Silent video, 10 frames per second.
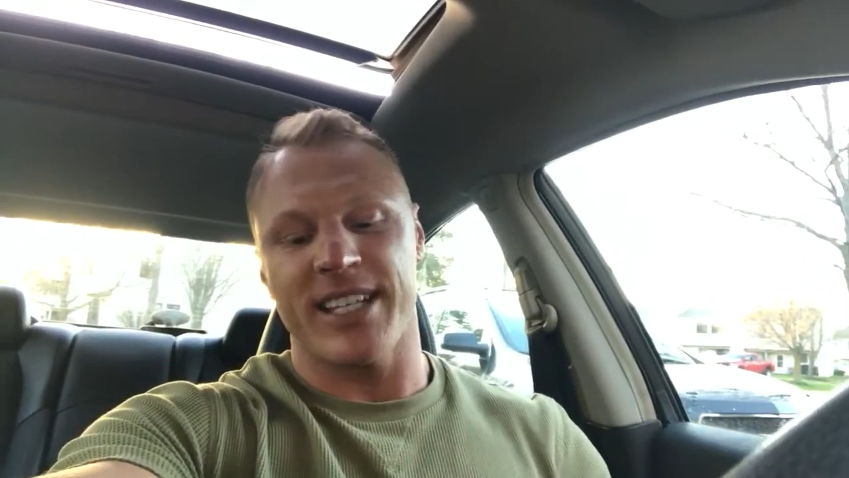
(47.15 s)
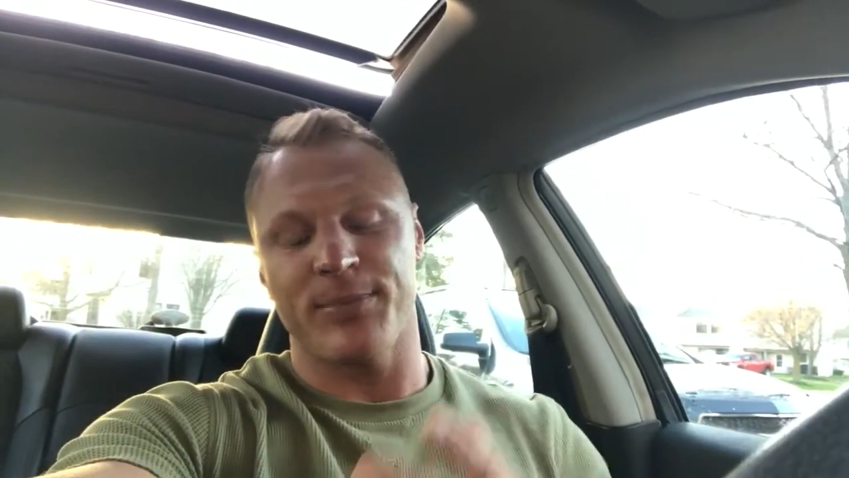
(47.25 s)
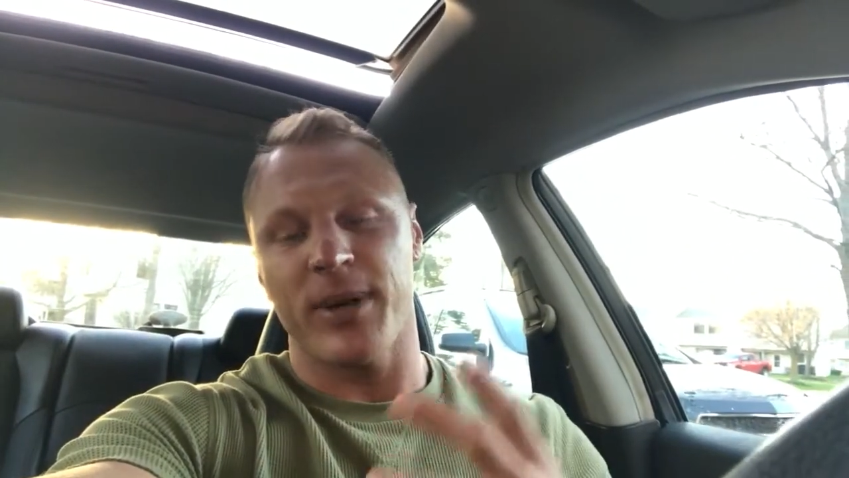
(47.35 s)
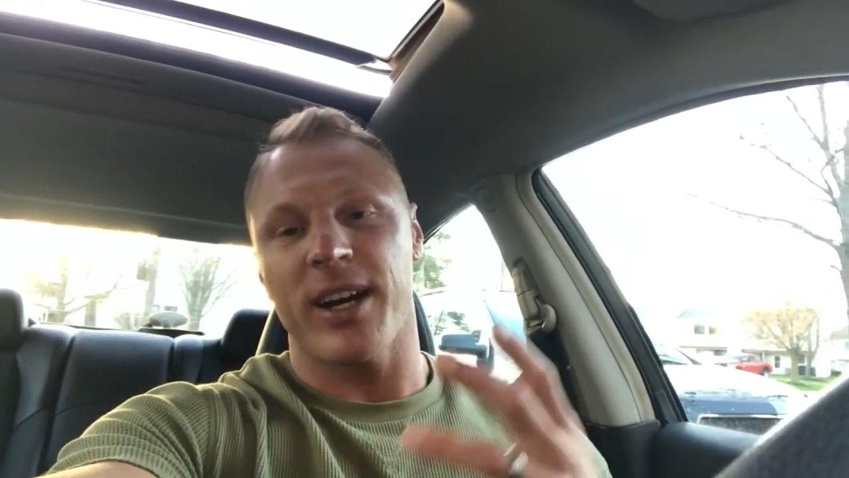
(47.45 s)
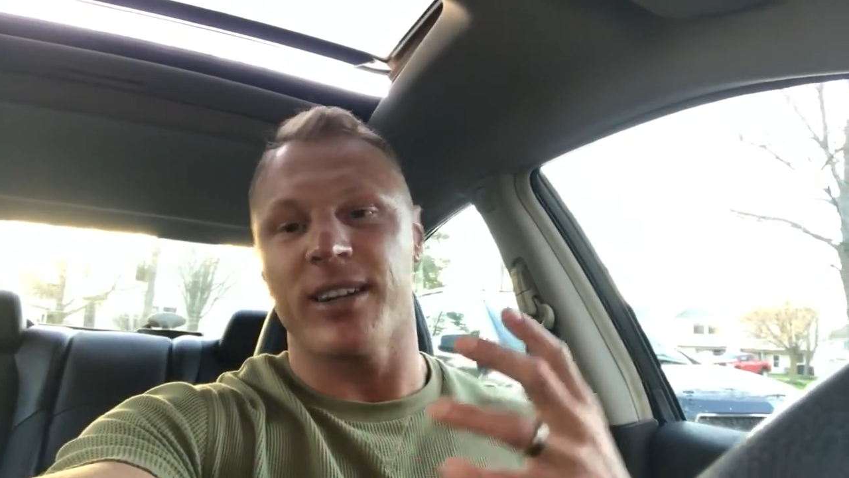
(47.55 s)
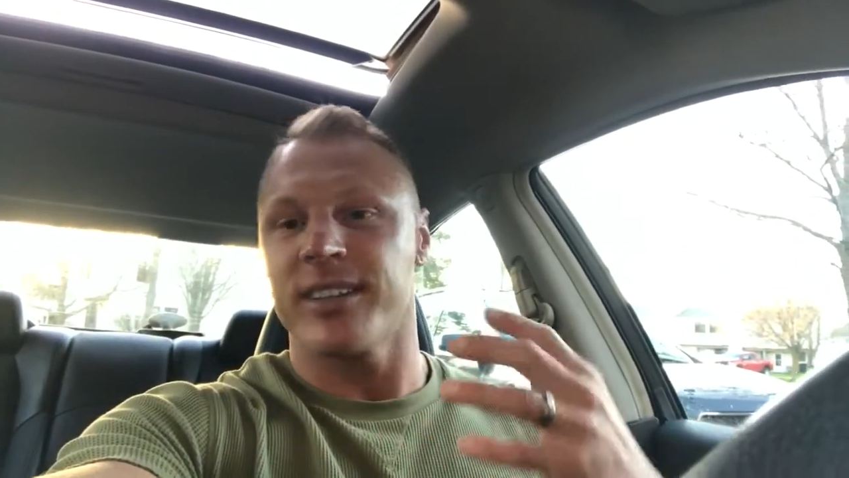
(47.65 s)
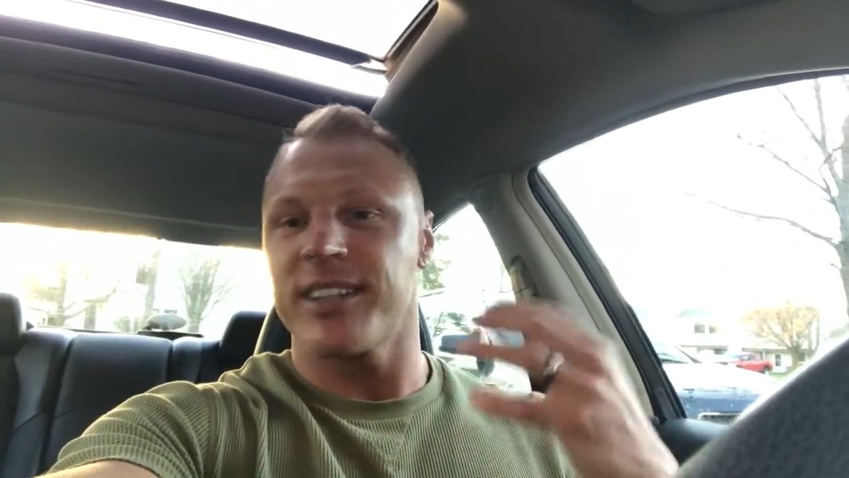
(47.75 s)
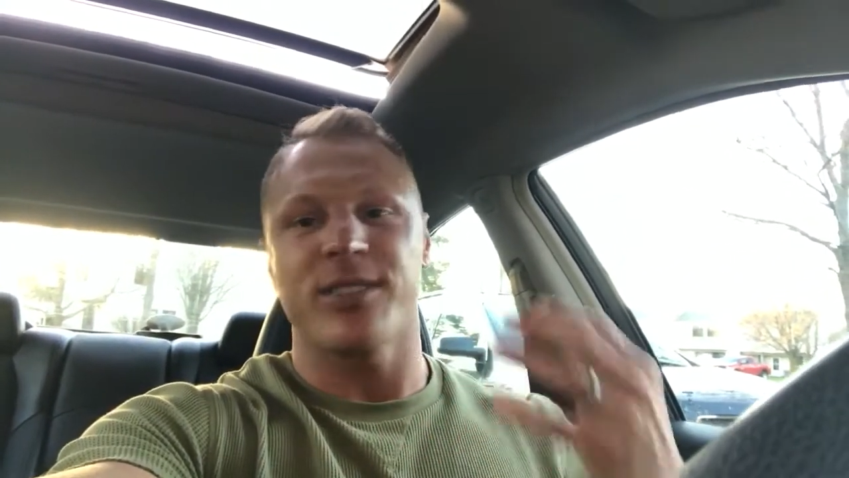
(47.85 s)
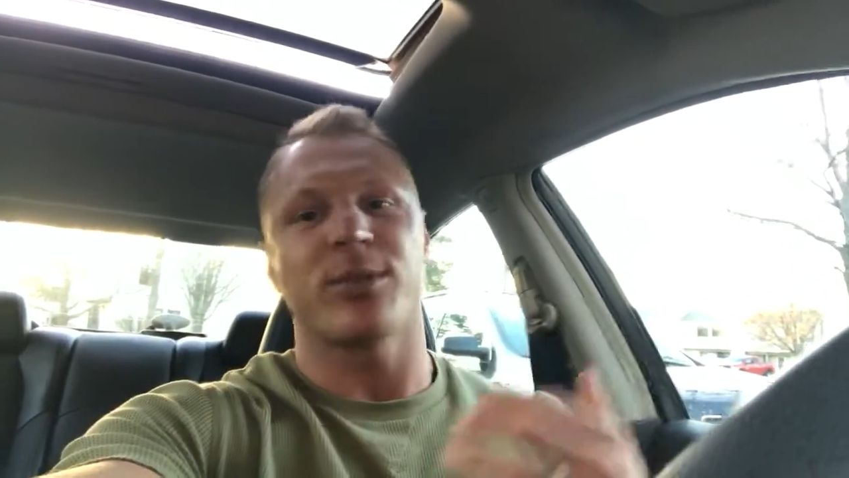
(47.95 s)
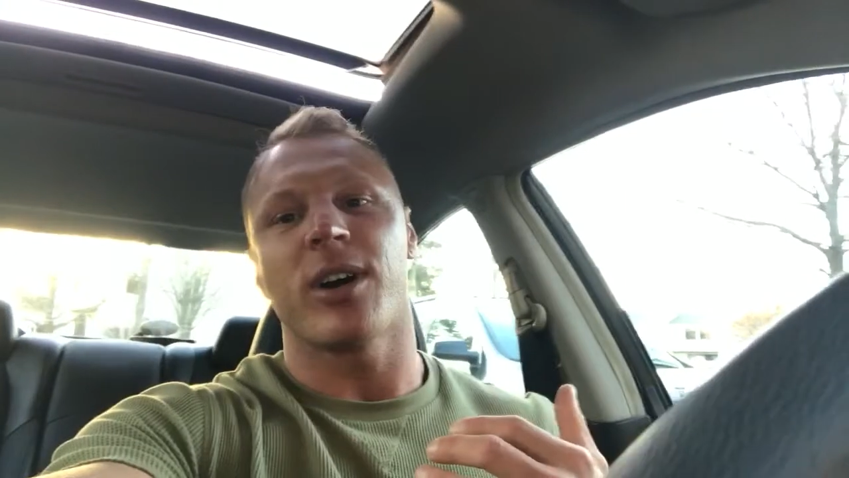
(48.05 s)
pedal.
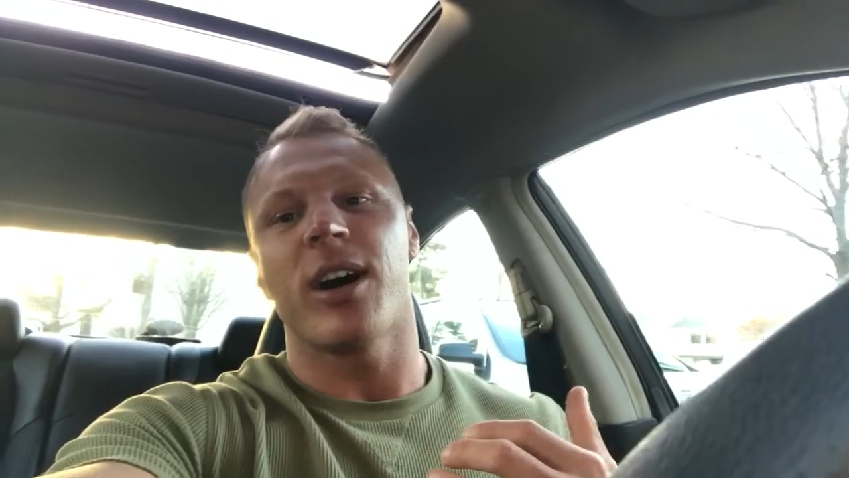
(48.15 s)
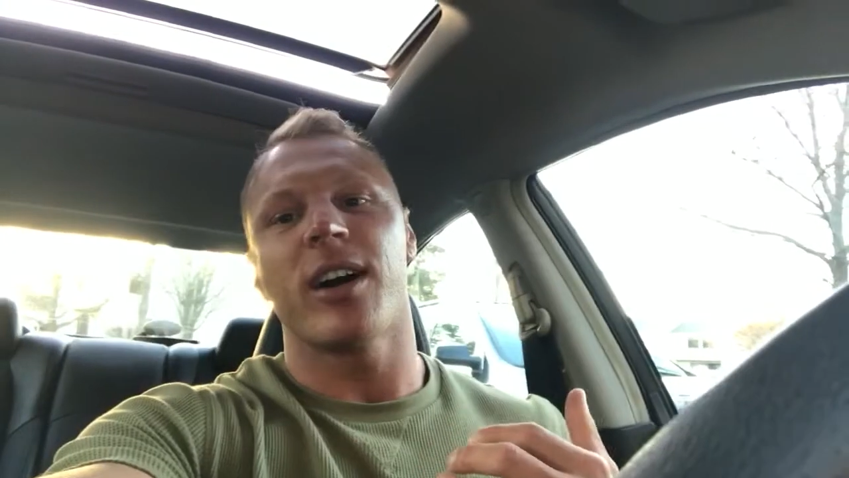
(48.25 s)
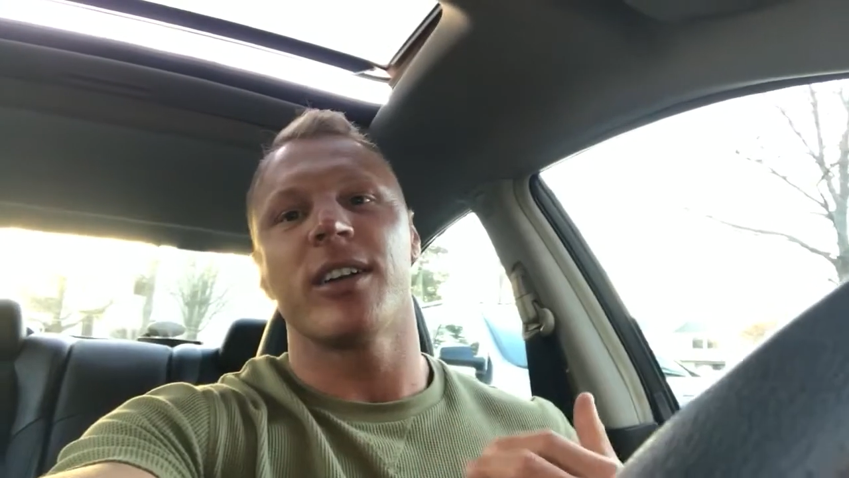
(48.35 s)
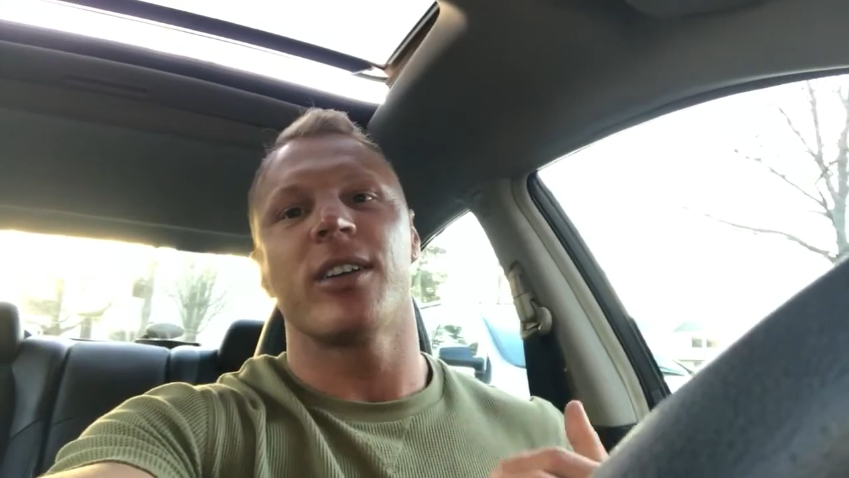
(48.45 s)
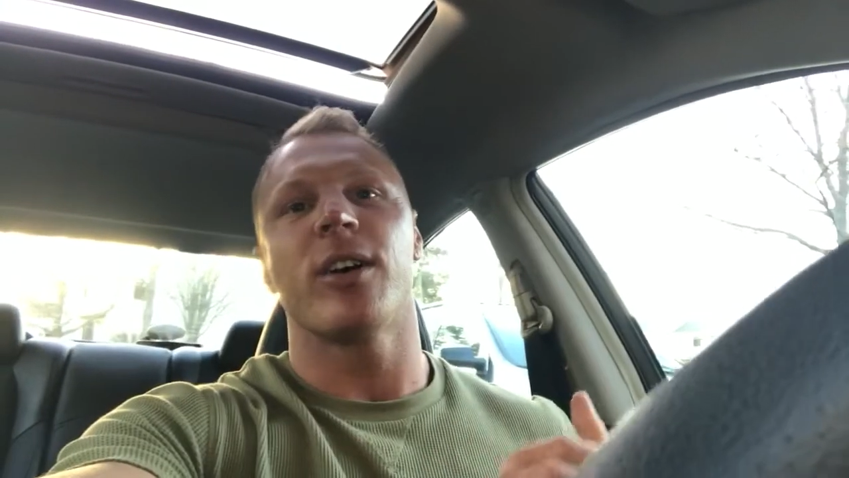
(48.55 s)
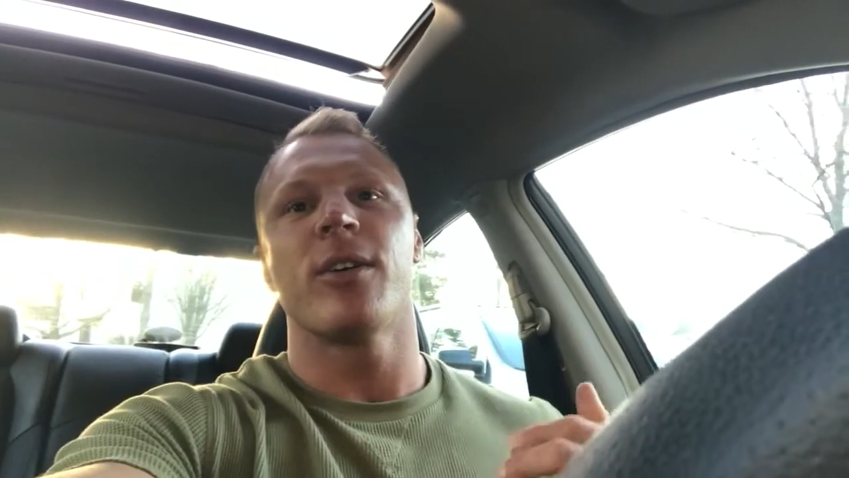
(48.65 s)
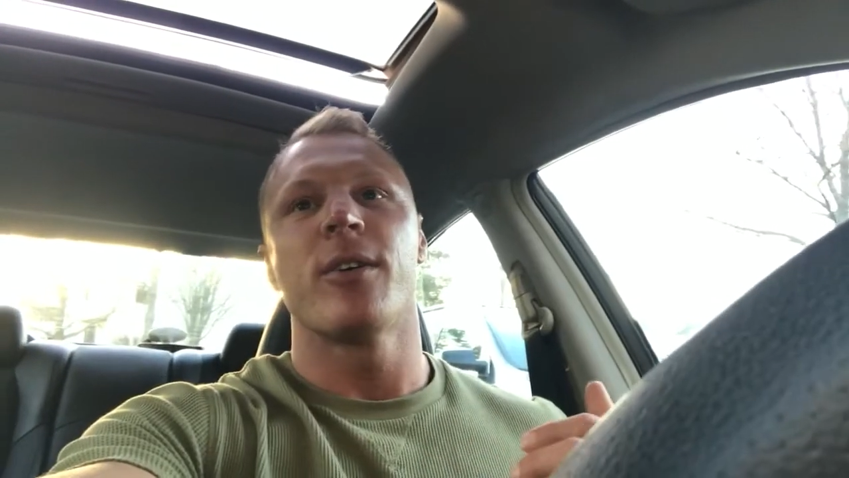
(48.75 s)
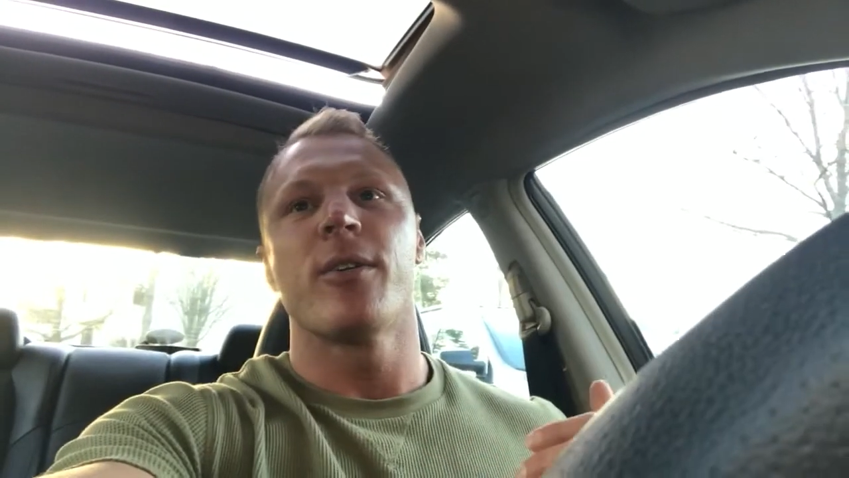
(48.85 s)
Things were hard, you know?